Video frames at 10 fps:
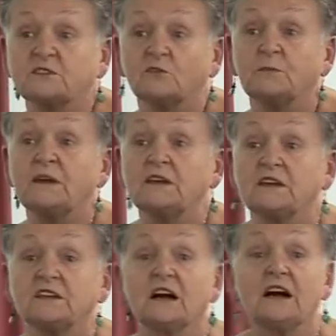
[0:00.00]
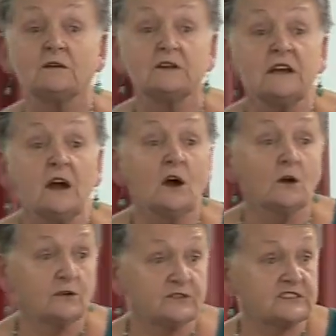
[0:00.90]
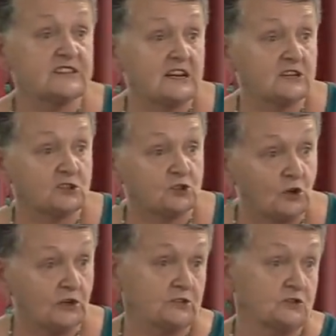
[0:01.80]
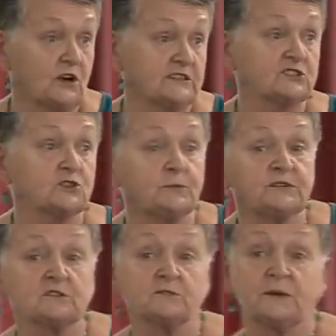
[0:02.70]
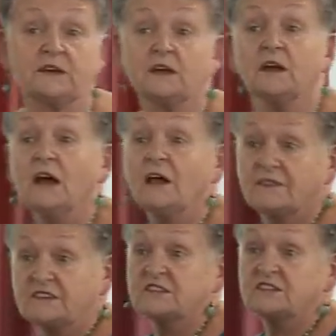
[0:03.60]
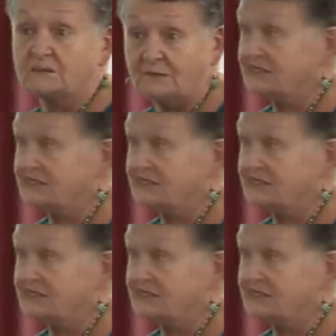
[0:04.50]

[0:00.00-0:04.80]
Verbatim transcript: yourself peeing in a hurry, or if you stand at the toilet, try and stop yourself peeing. This is the